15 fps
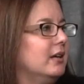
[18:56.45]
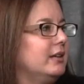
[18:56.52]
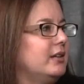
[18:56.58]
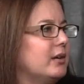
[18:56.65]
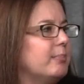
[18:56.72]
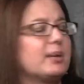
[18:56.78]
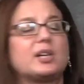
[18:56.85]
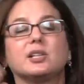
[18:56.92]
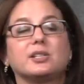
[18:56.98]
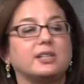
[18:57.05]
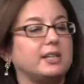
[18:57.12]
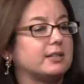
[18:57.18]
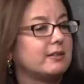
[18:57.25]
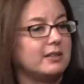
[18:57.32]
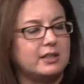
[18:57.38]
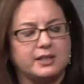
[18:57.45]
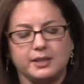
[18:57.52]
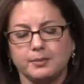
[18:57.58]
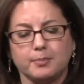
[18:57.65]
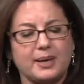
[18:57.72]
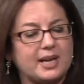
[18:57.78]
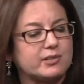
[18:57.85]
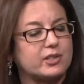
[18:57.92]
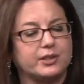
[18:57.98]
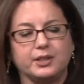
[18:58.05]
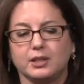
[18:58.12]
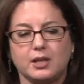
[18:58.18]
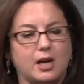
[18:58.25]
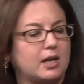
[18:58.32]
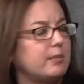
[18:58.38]
you know, because the, the impact on
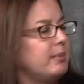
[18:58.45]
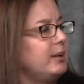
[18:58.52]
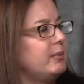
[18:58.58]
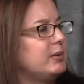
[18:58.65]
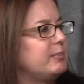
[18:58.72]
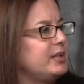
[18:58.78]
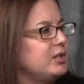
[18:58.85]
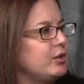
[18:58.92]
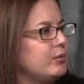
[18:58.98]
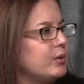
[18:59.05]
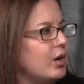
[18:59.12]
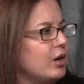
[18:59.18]
the economy would be too